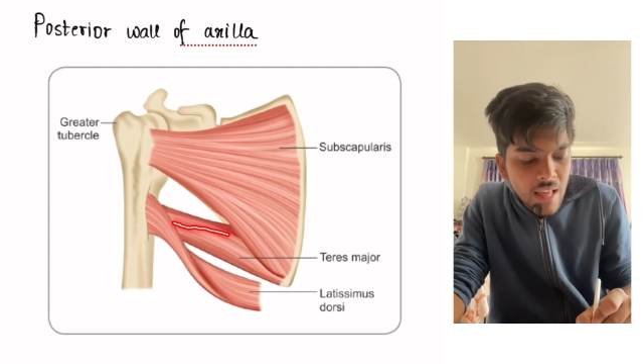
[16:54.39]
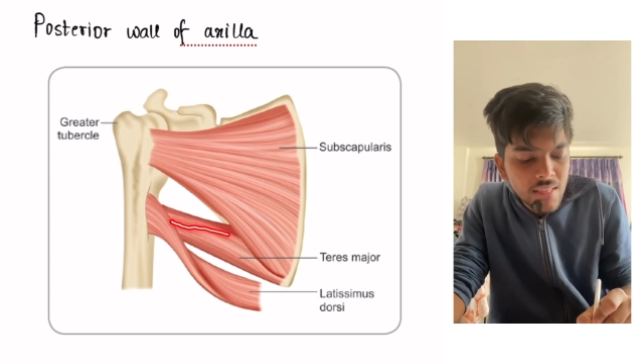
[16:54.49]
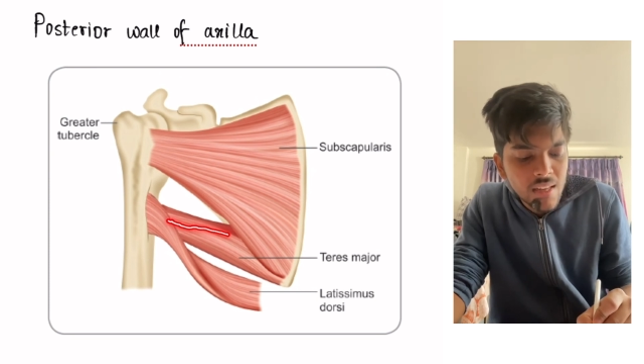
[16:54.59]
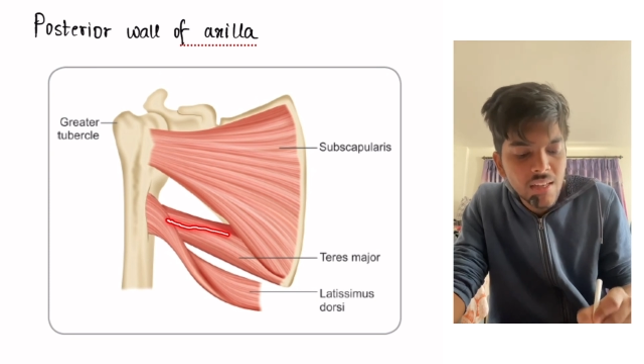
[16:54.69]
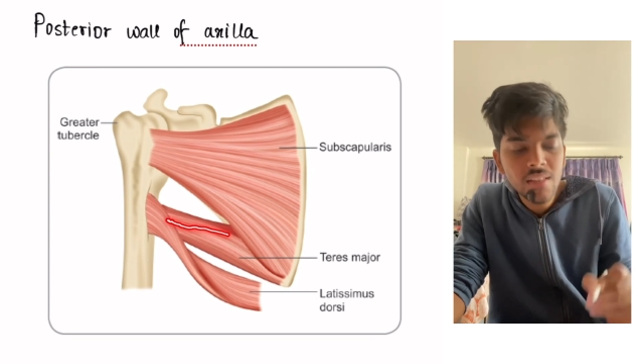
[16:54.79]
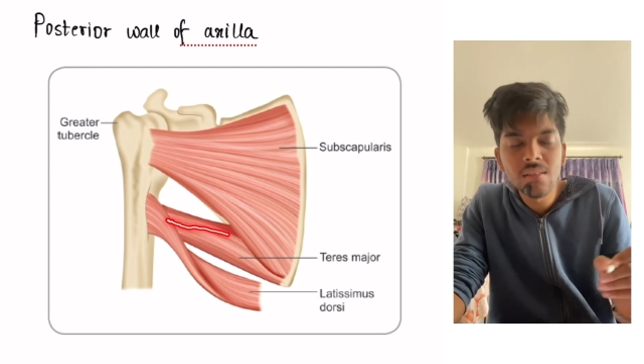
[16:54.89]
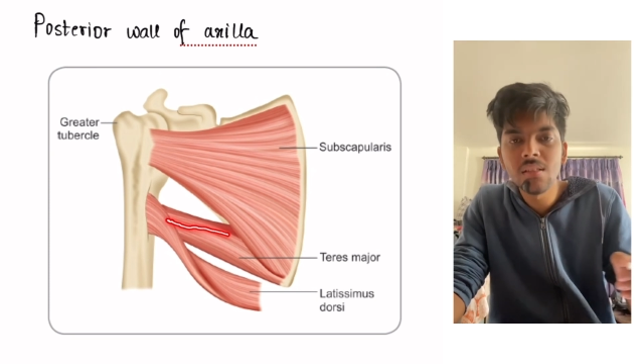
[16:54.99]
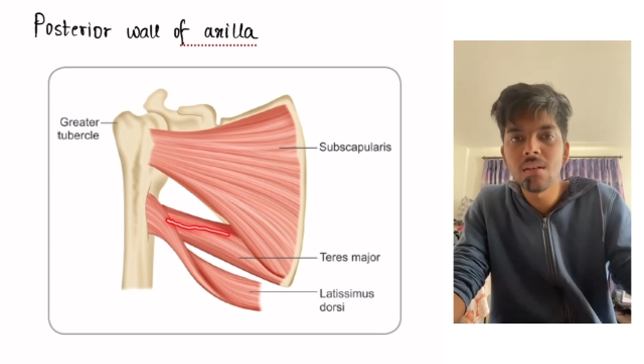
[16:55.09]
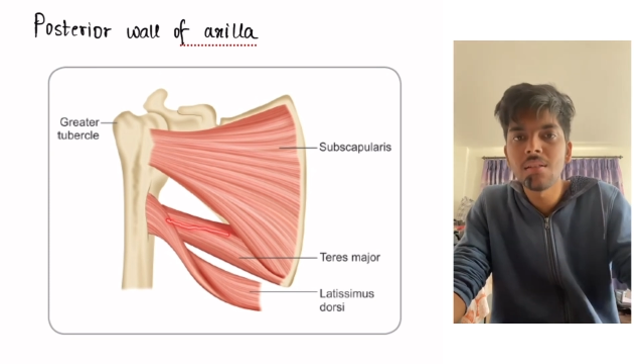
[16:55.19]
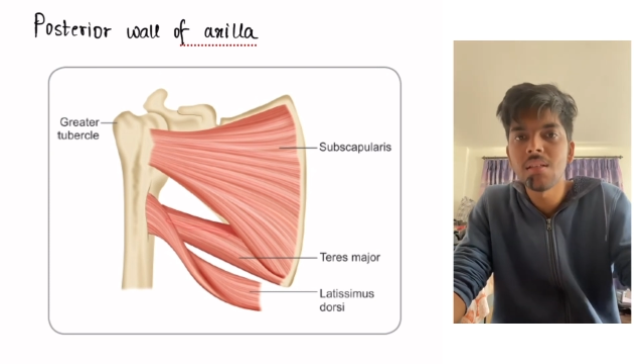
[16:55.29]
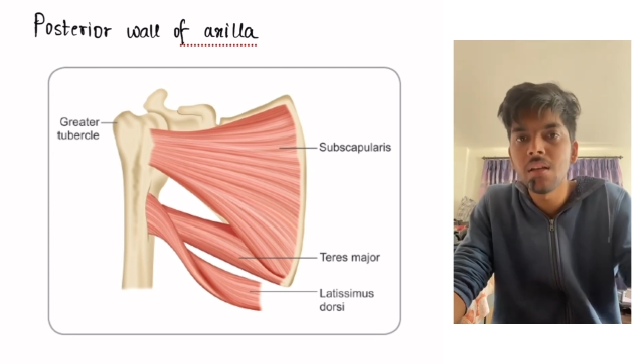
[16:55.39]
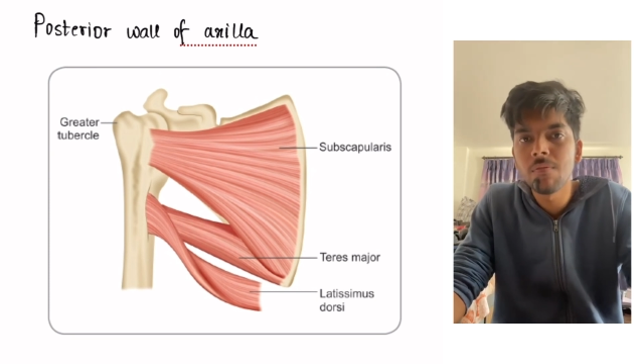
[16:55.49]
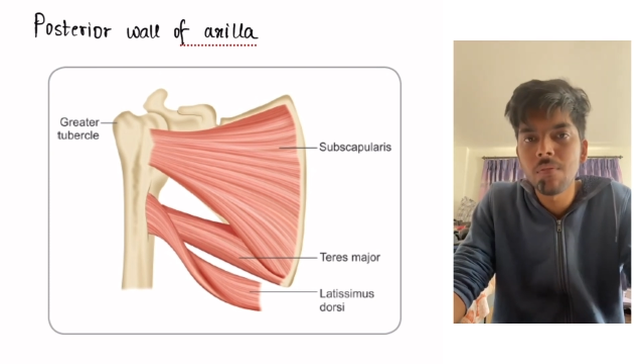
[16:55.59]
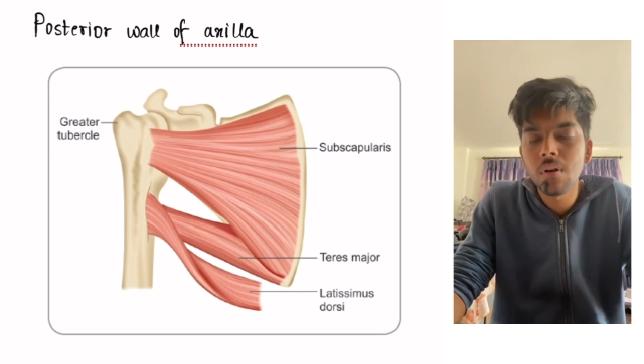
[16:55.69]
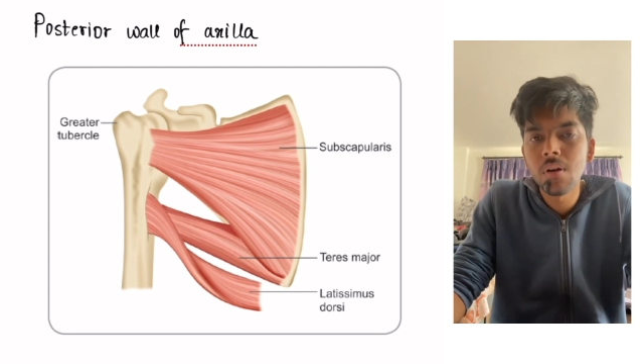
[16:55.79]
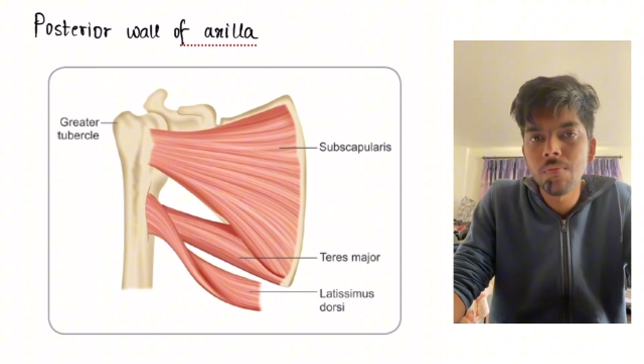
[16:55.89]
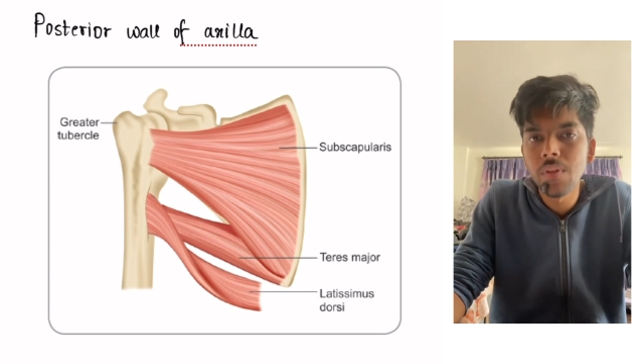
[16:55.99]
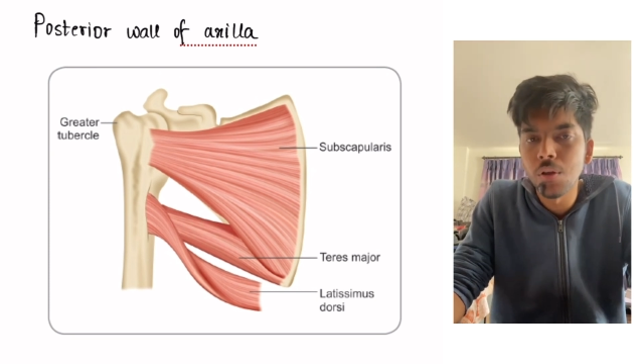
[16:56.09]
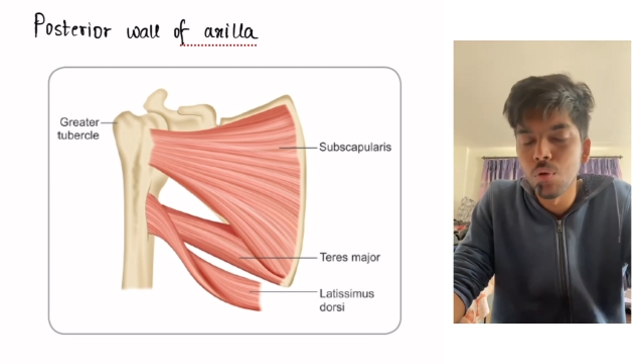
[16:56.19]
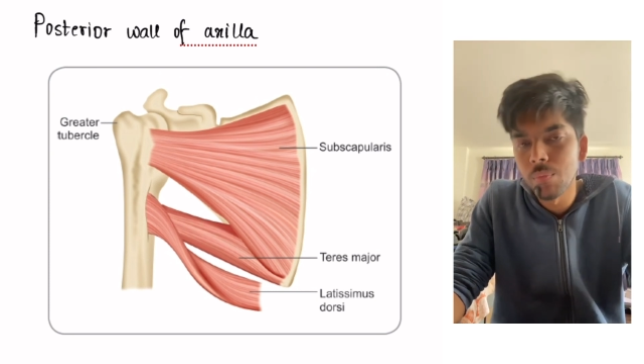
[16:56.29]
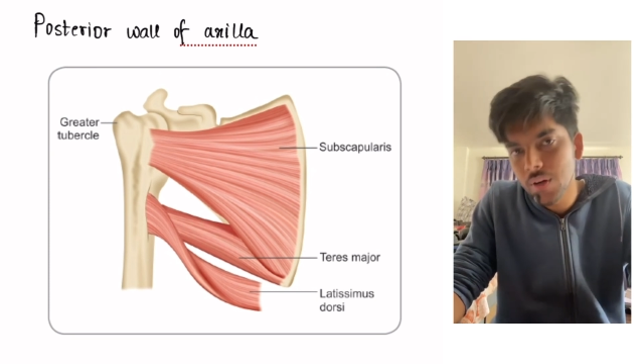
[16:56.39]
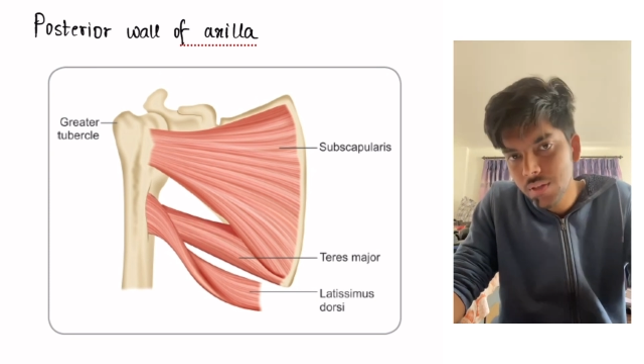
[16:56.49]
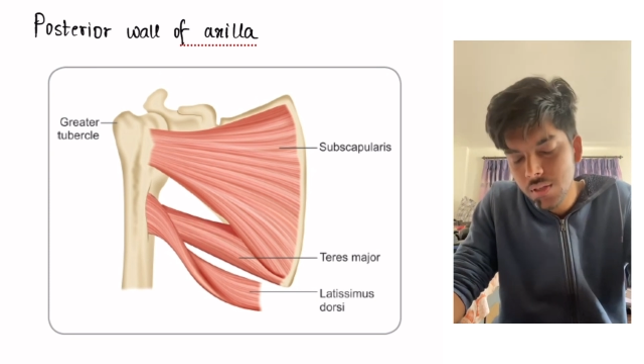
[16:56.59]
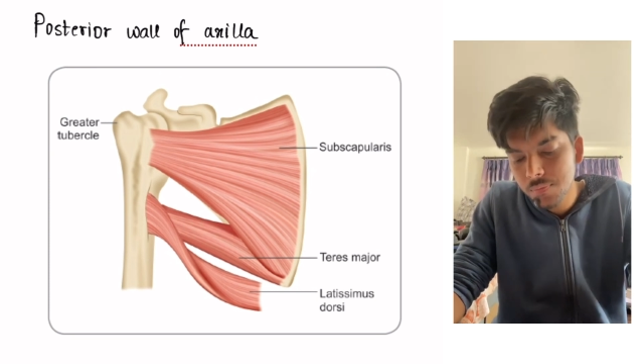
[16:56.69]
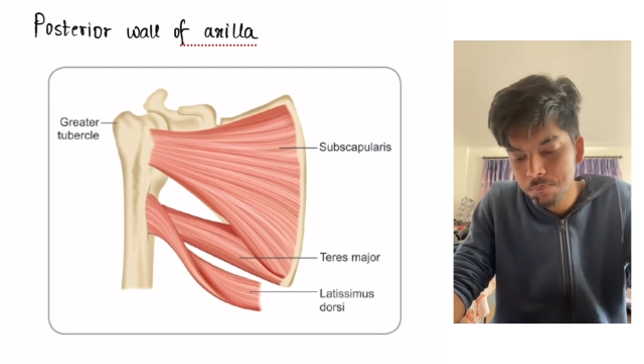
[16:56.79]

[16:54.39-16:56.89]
and then inserts in front of the humerus.